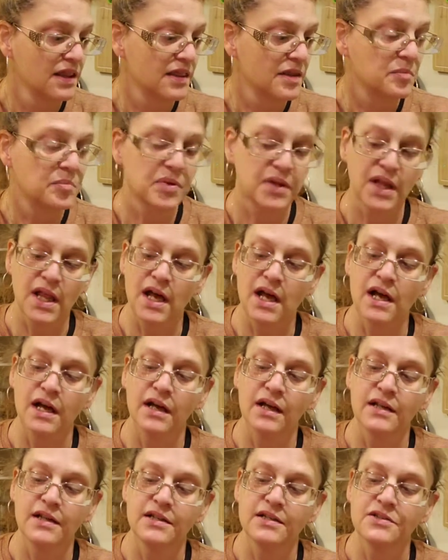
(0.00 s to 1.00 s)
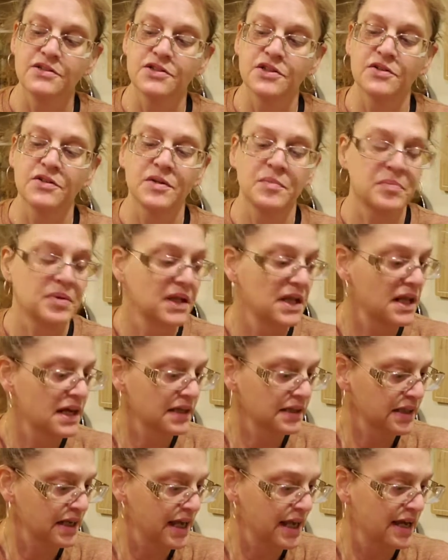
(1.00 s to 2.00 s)
the plug. So the
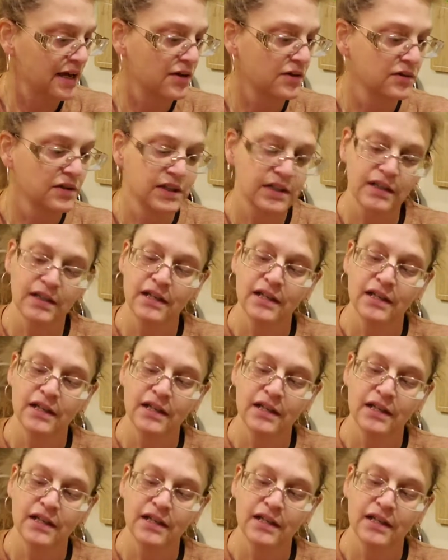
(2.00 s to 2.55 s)
plug now